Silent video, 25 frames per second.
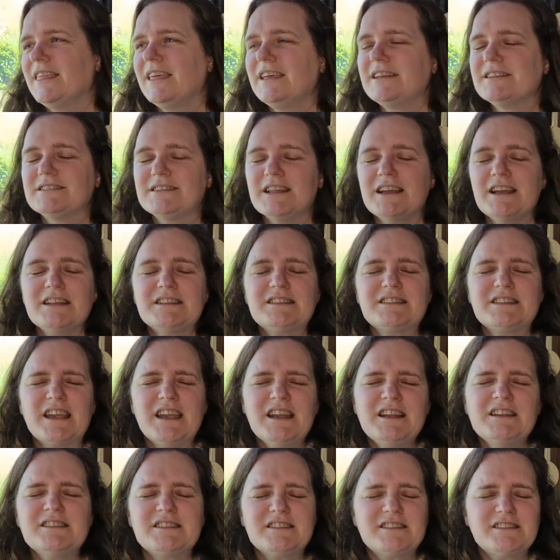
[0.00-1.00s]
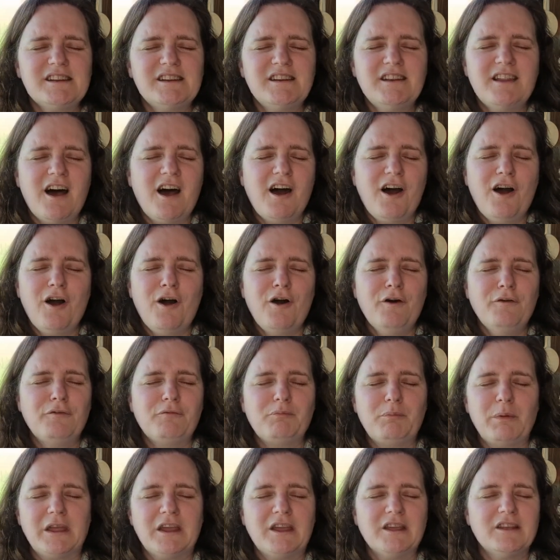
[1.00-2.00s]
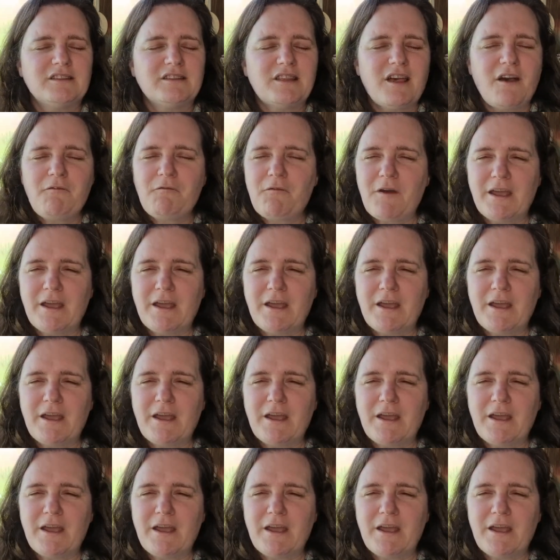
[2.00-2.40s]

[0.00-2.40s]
it's insta love because they're